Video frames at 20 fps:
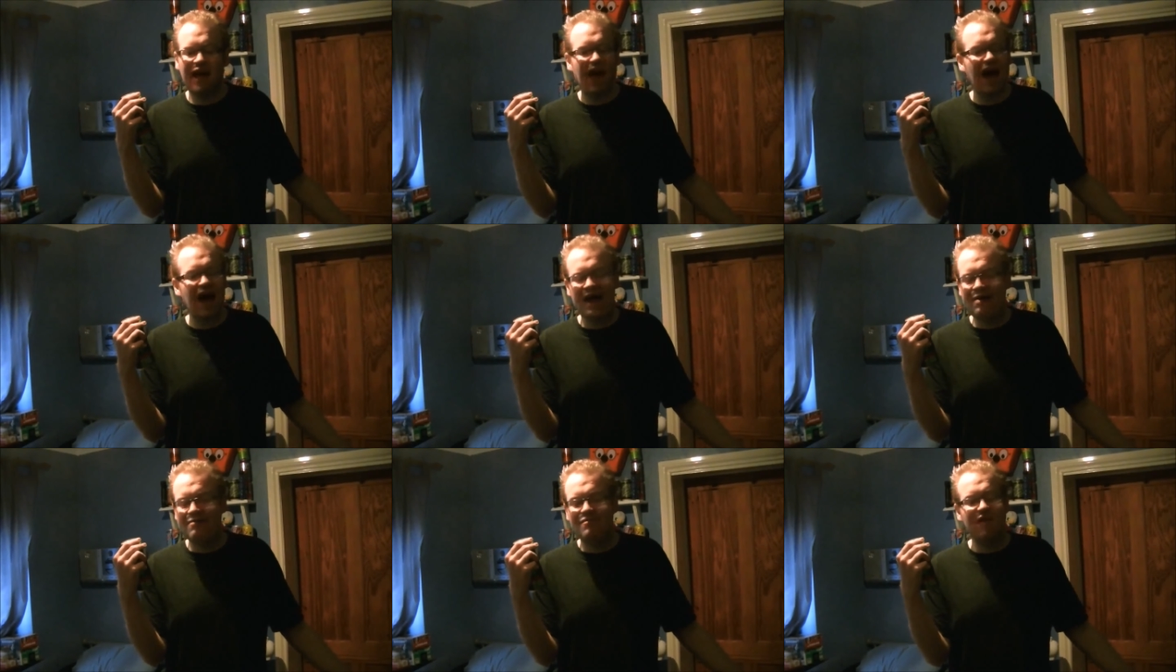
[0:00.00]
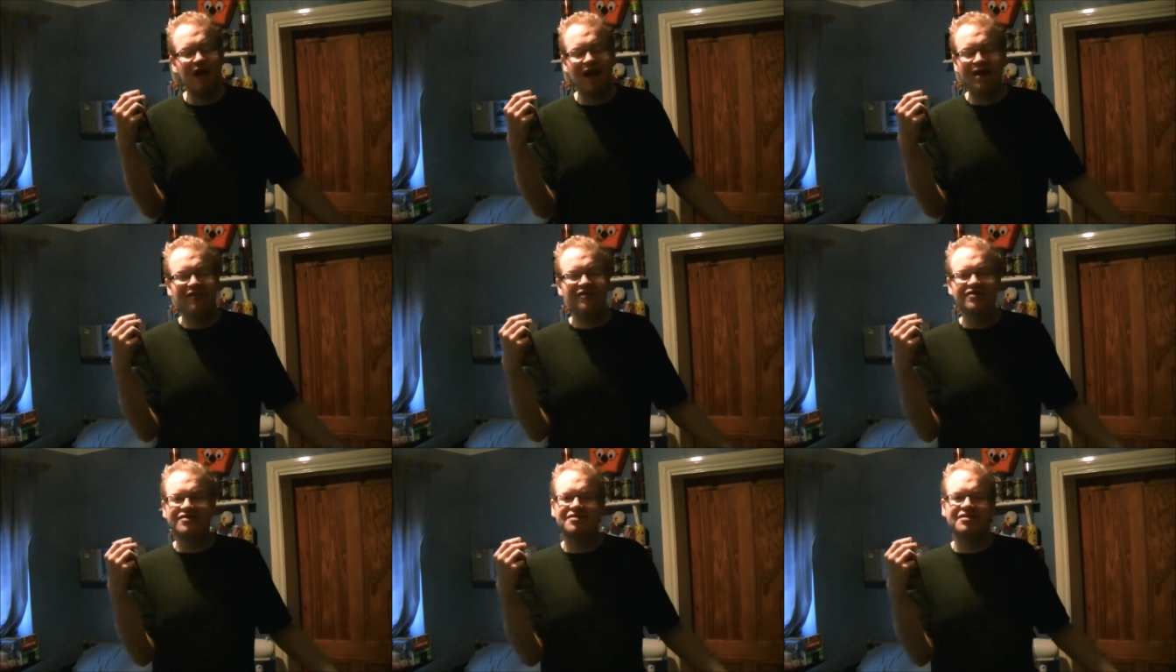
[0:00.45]
I'm
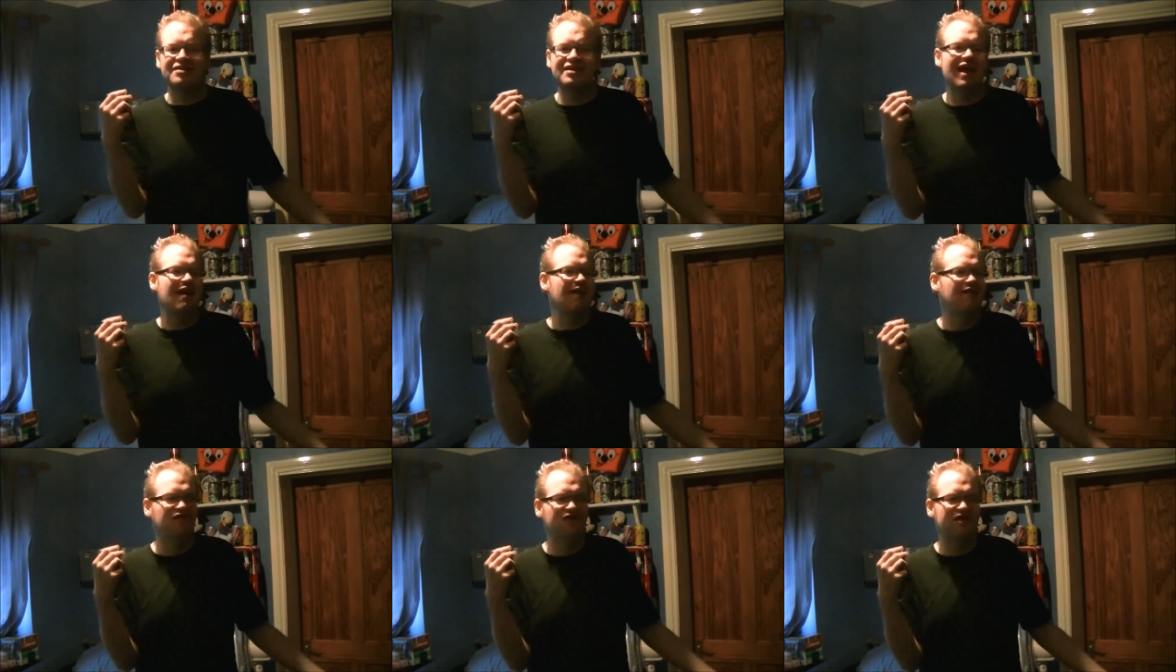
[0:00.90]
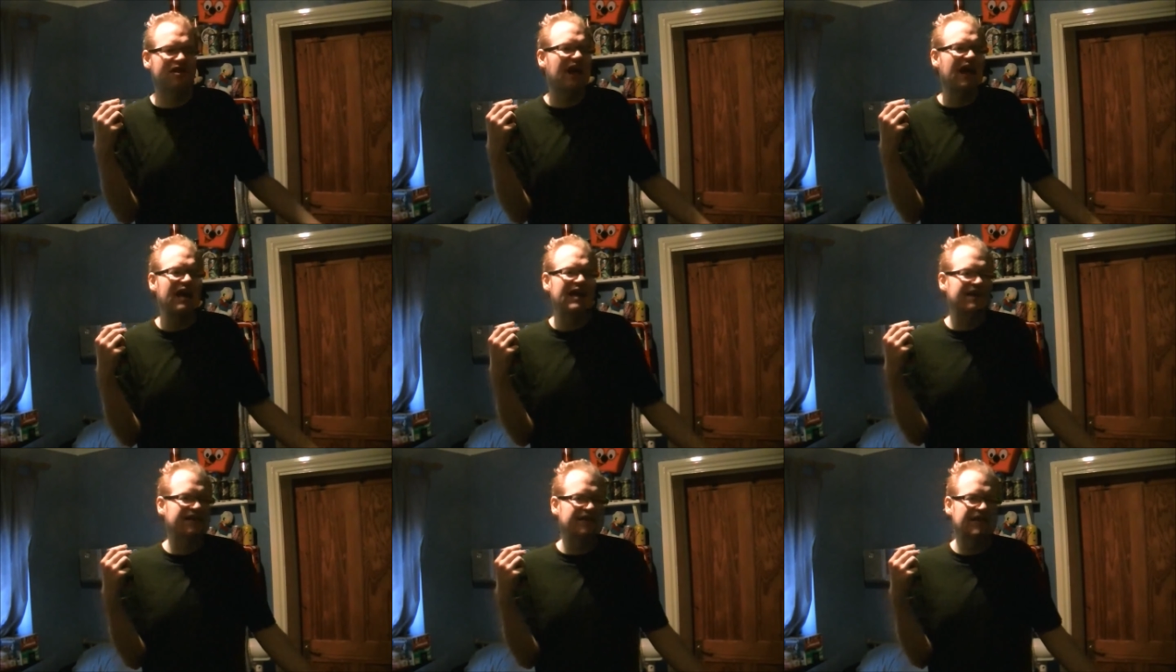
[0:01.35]
I was never a
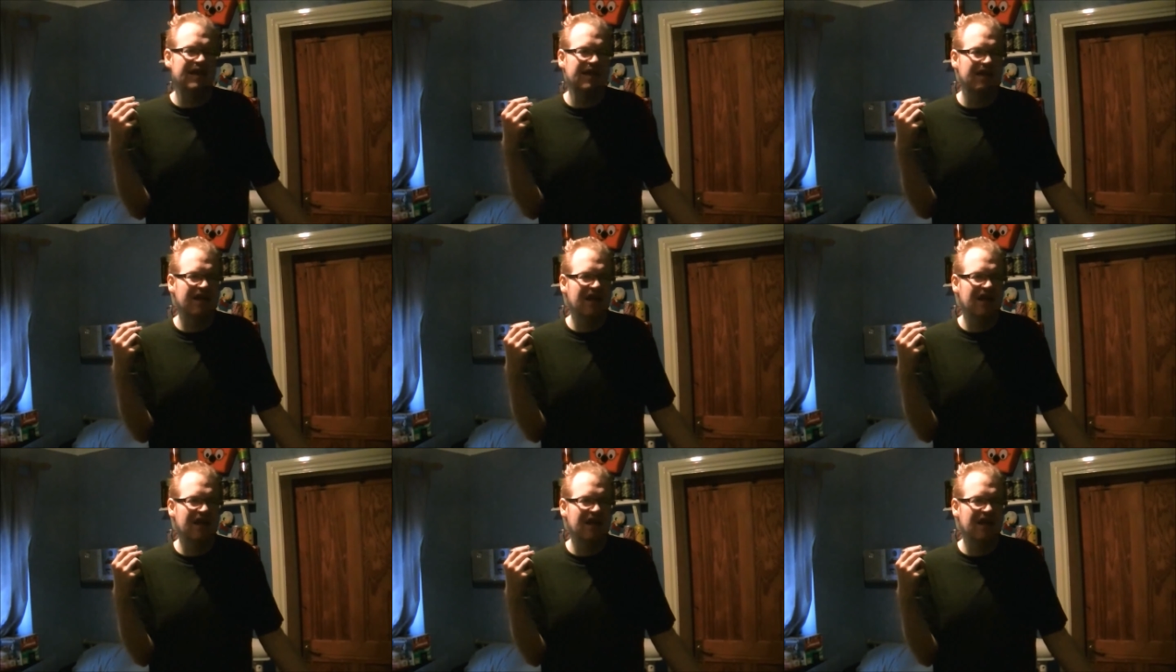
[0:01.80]
nineties kid.